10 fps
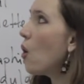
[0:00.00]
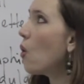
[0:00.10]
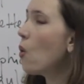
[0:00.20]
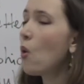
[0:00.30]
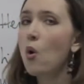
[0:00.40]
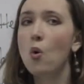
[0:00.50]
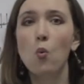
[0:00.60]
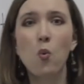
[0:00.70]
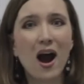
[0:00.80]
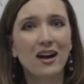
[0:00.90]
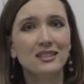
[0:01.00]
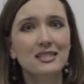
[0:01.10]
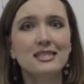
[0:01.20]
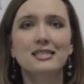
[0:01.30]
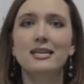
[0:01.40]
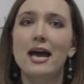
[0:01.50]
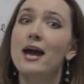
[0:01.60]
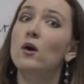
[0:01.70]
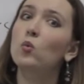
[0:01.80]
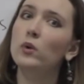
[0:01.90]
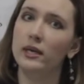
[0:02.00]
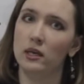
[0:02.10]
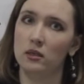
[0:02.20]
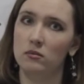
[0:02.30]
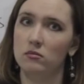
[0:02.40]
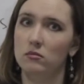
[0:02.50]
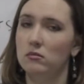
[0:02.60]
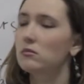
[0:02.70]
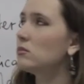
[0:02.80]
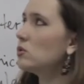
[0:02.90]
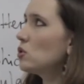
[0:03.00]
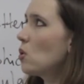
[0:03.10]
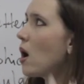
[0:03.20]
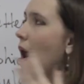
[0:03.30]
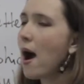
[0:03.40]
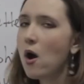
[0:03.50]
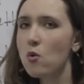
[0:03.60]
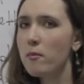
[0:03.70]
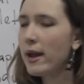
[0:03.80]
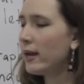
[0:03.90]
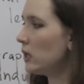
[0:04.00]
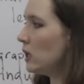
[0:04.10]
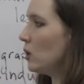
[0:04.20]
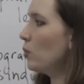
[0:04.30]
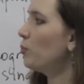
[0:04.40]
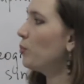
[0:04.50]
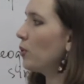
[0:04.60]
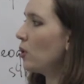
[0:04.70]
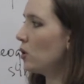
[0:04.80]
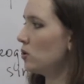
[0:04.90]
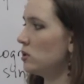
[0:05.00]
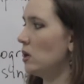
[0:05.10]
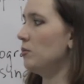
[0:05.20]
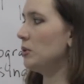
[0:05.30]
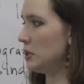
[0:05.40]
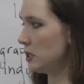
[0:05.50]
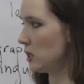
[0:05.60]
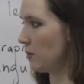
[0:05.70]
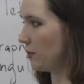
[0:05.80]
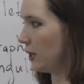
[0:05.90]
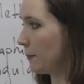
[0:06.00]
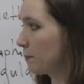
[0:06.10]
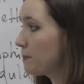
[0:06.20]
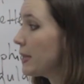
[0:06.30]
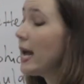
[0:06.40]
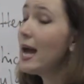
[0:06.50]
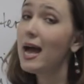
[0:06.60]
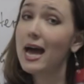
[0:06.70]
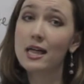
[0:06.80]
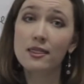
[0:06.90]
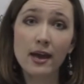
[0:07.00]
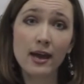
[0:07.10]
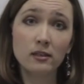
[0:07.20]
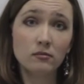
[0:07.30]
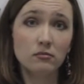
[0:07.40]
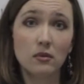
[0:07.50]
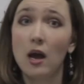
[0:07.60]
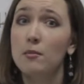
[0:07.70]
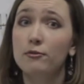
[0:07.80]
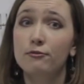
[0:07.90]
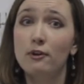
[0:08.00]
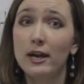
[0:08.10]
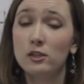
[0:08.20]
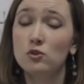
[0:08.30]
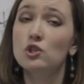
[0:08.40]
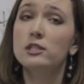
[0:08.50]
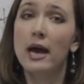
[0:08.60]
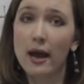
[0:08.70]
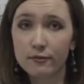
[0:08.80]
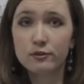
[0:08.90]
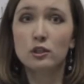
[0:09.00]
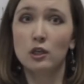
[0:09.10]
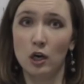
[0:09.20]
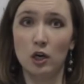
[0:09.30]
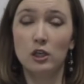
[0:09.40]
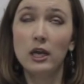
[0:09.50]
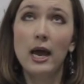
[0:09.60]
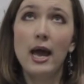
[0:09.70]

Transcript: Or once a week. So how many per something. And then I'm afraid you just have to learn